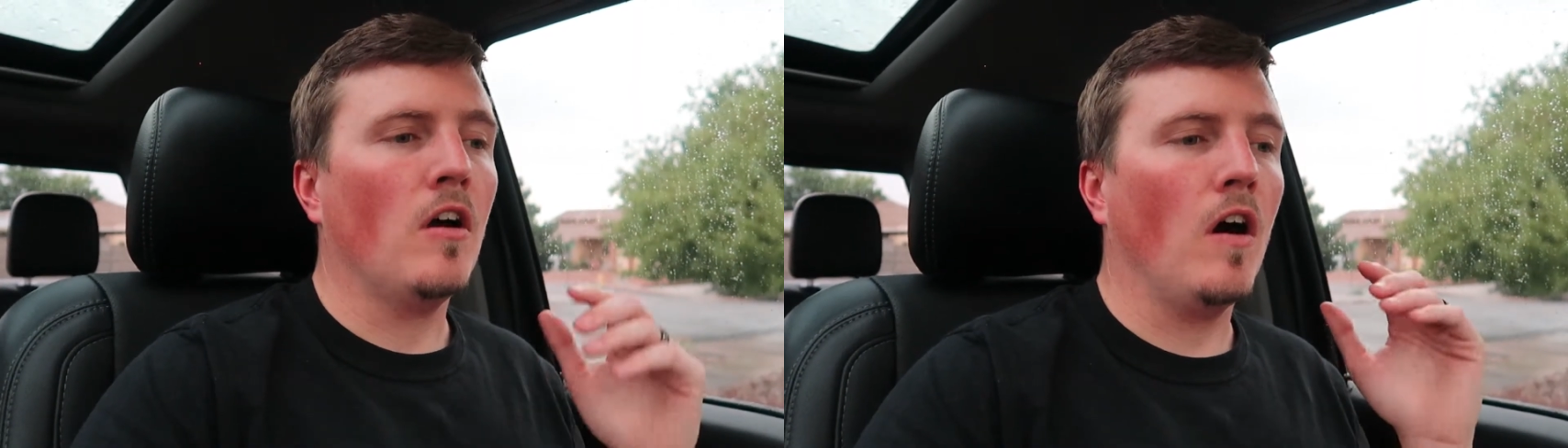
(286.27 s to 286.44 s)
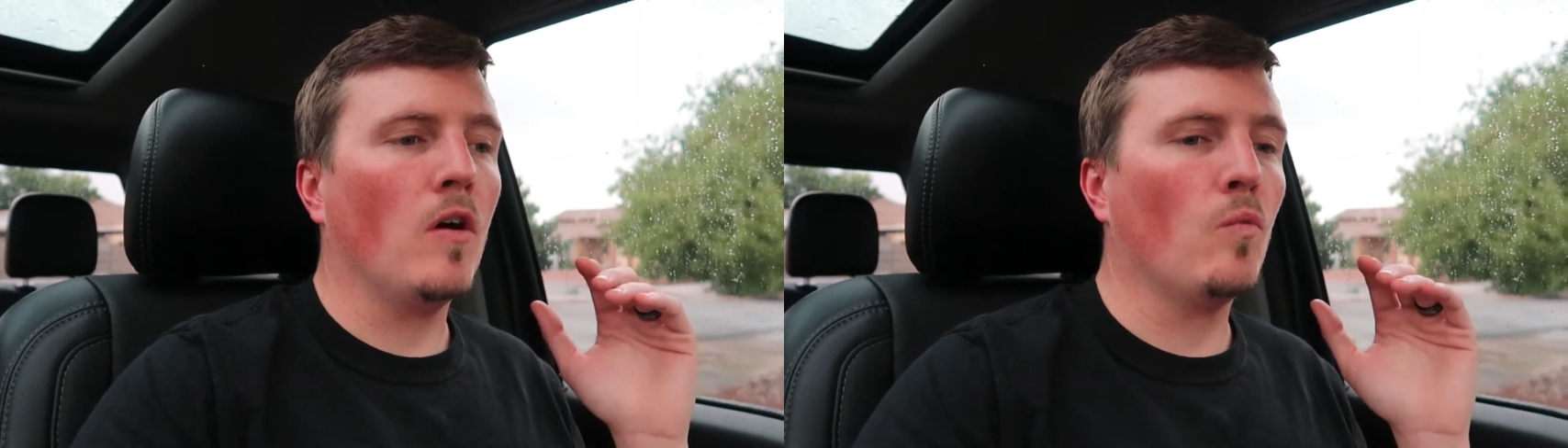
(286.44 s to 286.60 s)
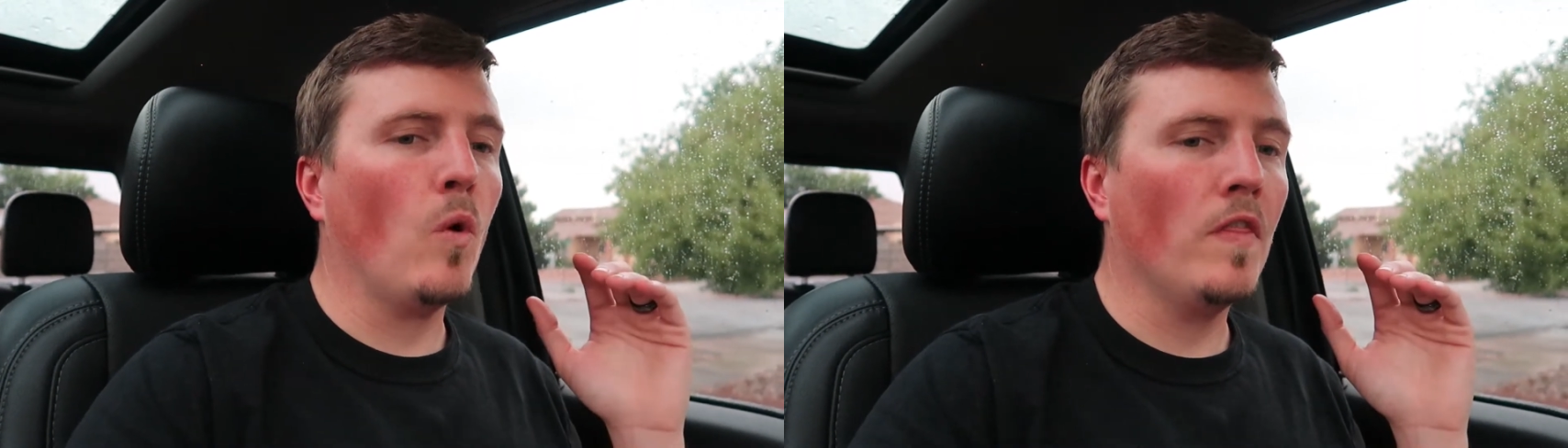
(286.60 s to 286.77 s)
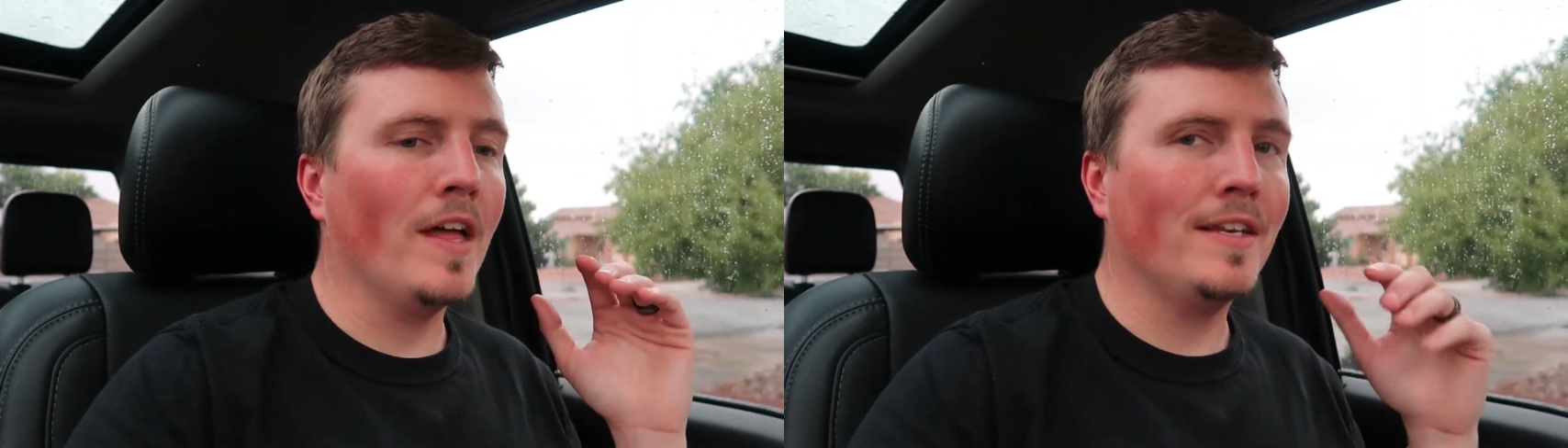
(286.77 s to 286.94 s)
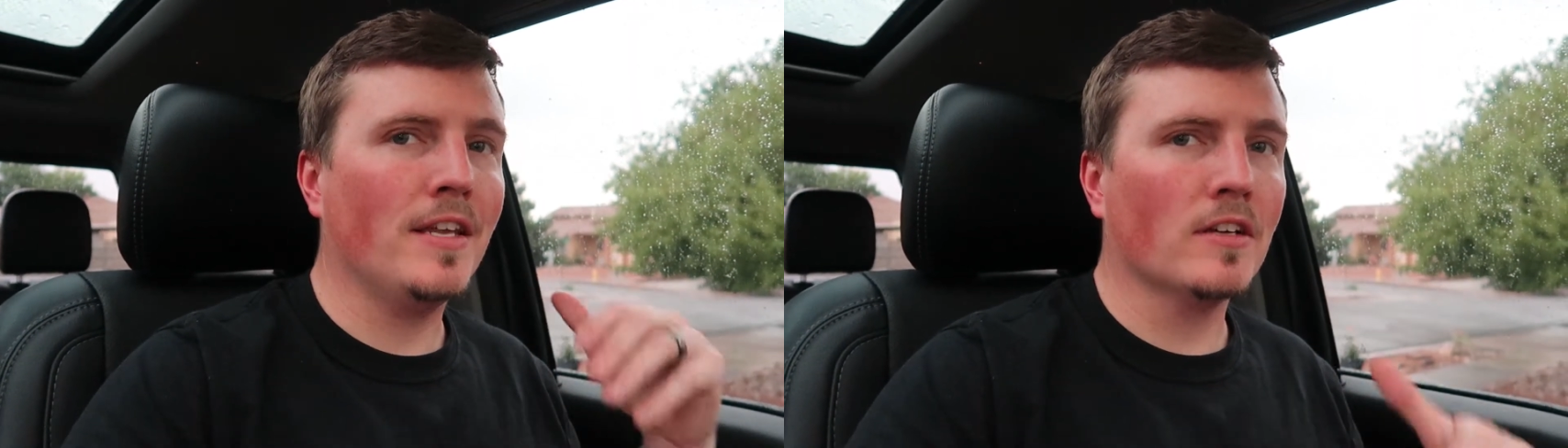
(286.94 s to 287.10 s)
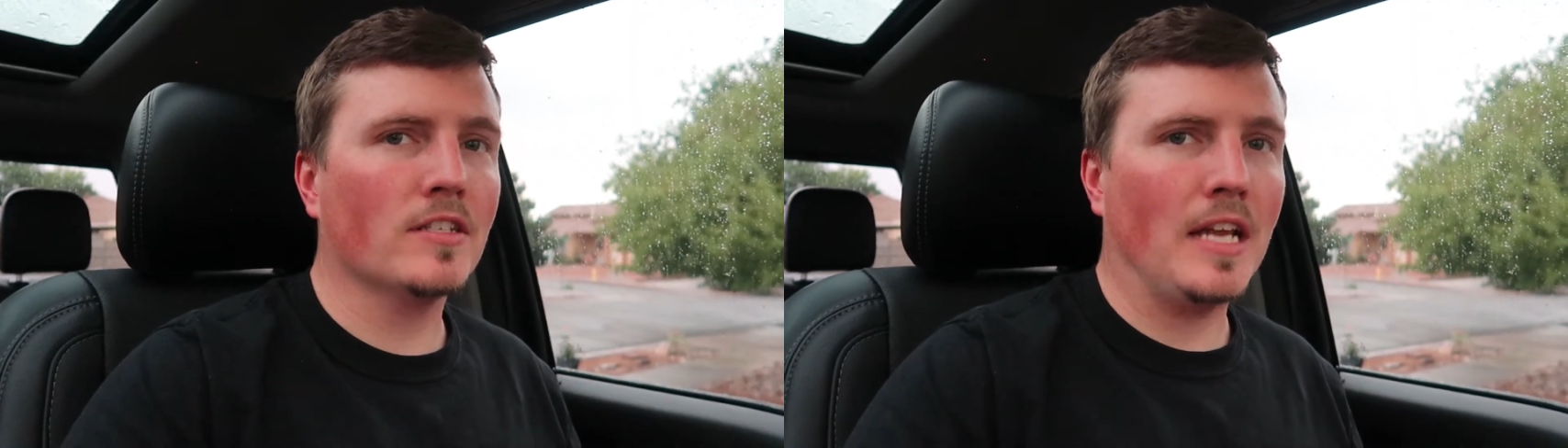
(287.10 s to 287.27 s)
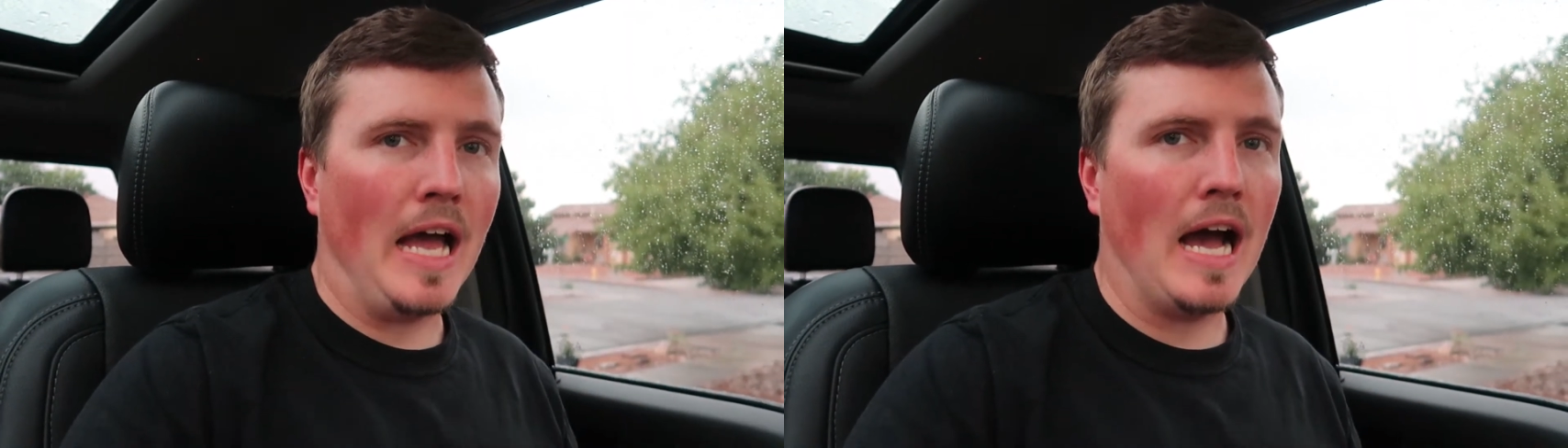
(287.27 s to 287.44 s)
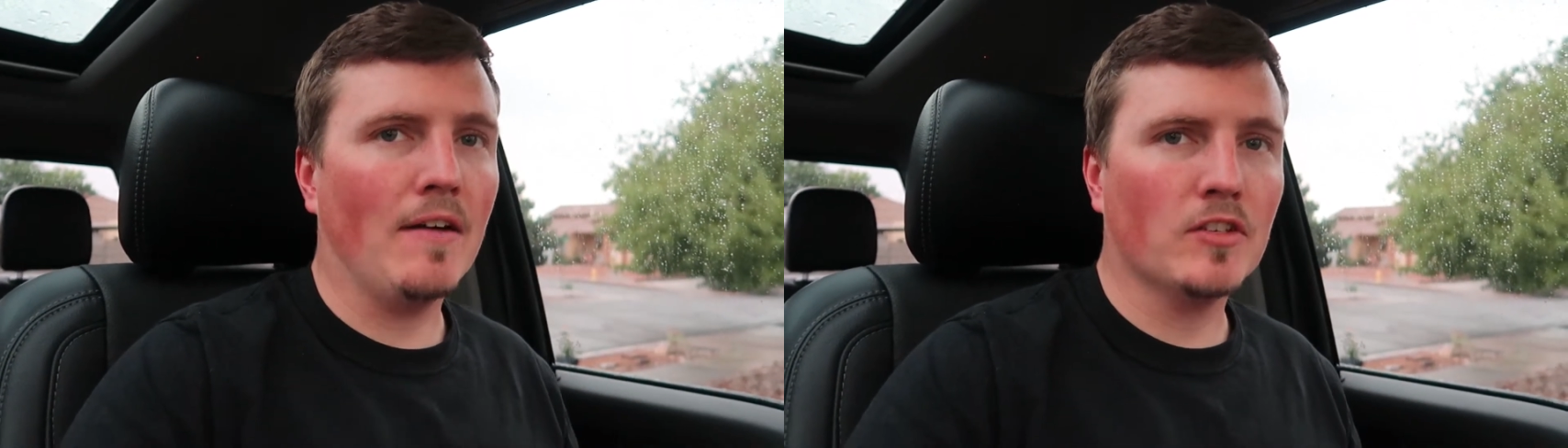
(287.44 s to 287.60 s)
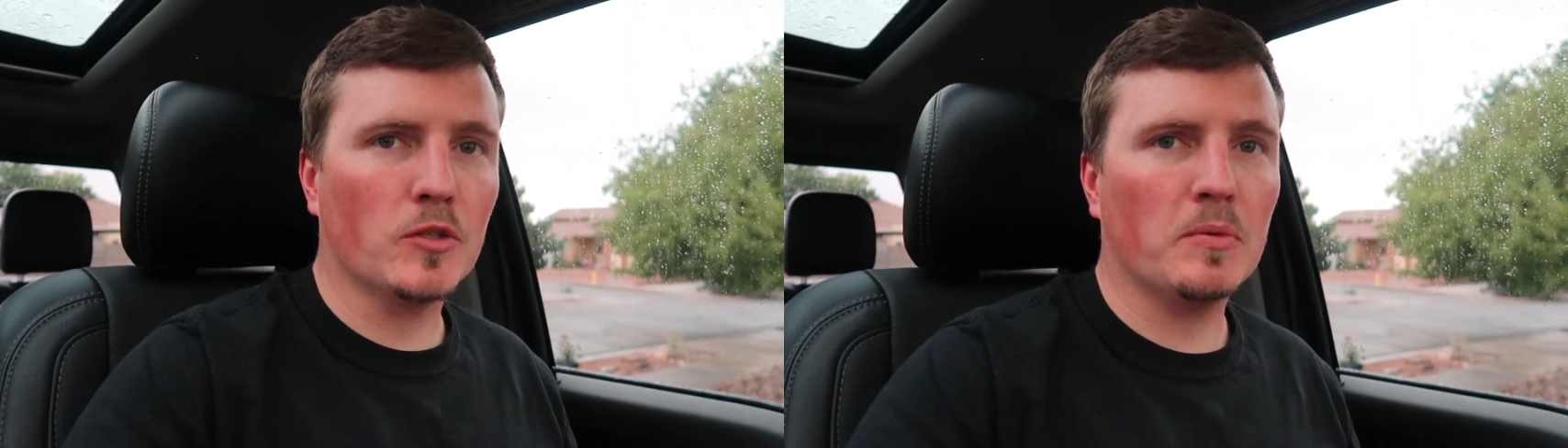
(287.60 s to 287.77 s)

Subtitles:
On one that doesn't have a